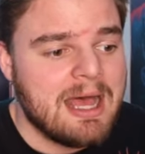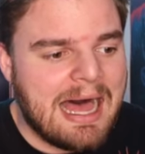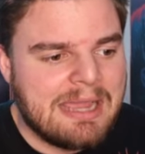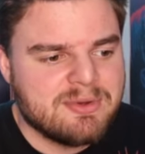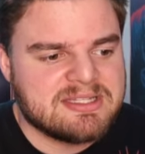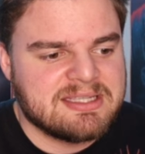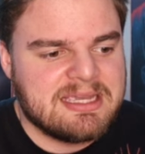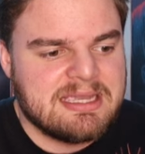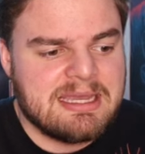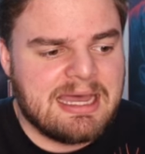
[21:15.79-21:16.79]
I would
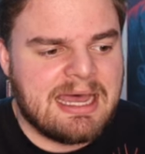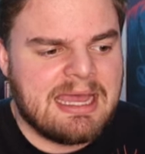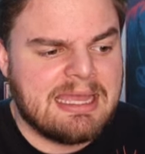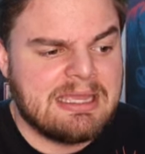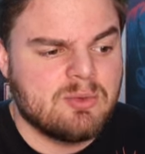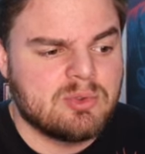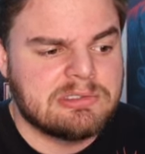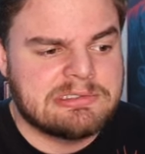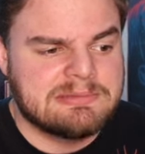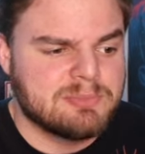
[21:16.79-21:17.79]
say I
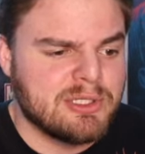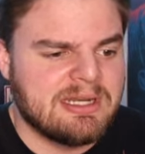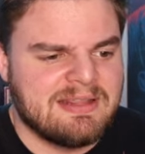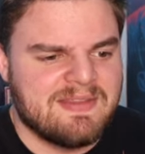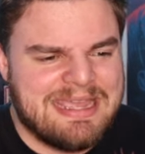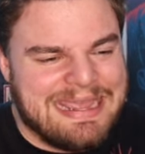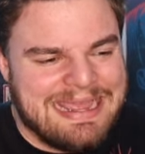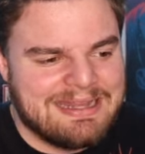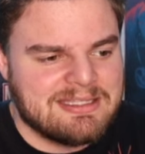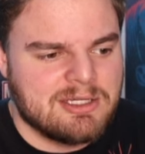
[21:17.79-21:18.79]
would put it in the
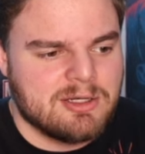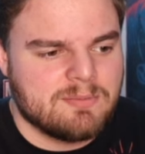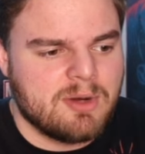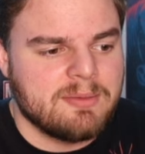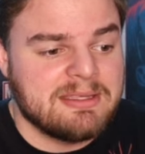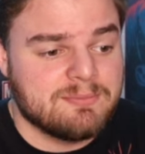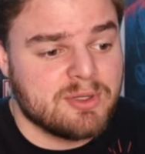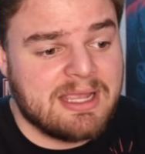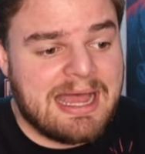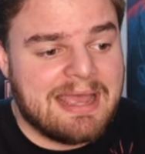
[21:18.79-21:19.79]
eh tier, probably
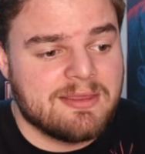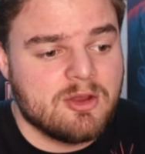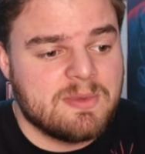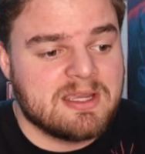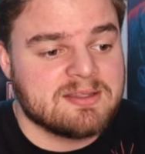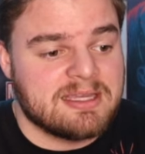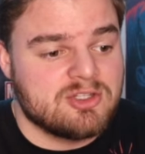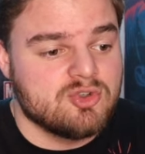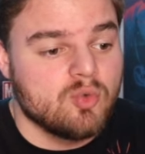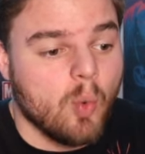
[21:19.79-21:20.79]
pretty high though, because I
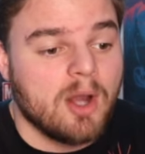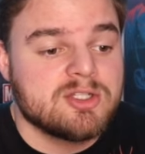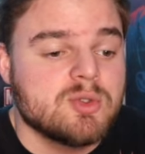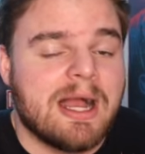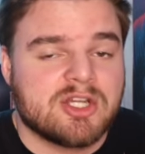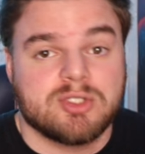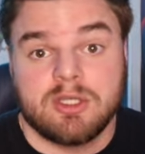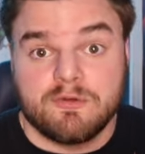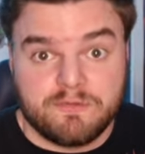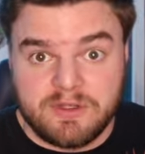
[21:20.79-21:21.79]
do want to actually
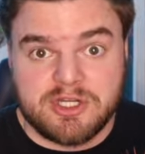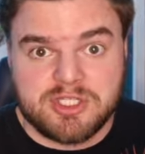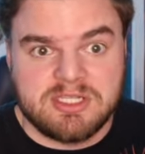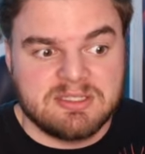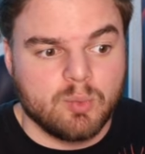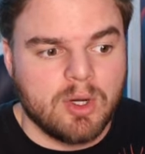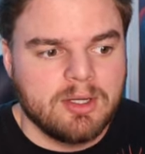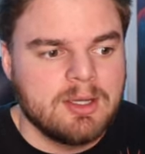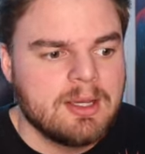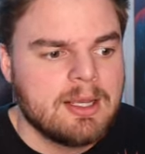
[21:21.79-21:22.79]
go finish season 1.